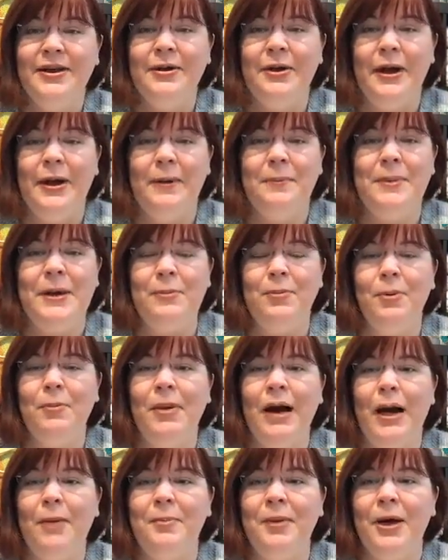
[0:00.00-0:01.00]
uh, people
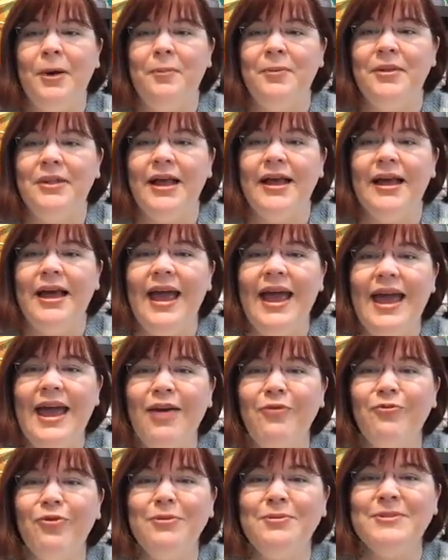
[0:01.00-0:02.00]
pop up and like, hey,
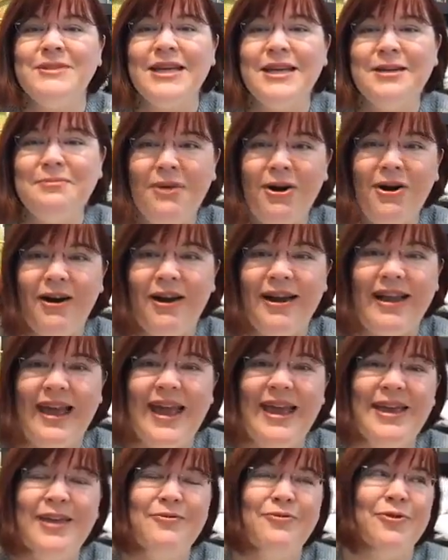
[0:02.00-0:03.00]
I'm from Denmark.
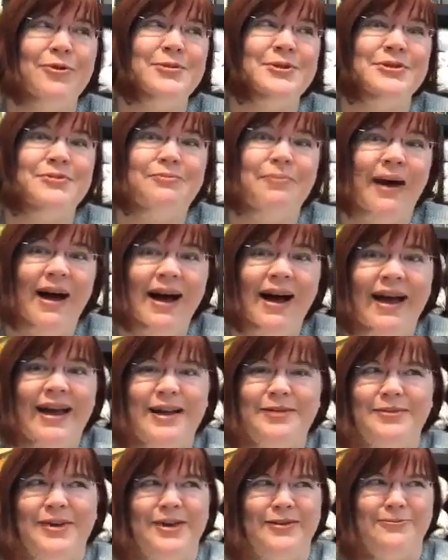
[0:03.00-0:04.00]
Hey, I'm from Dubai.
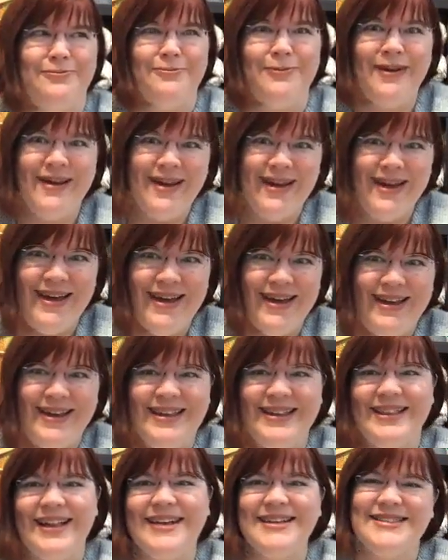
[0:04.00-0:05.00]
And I'm like, what?
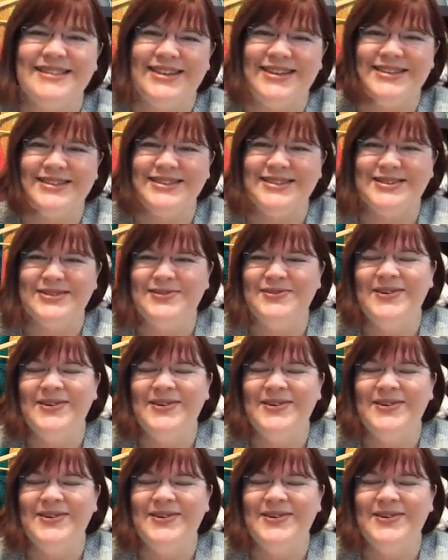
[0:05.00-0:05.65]
That's awesome.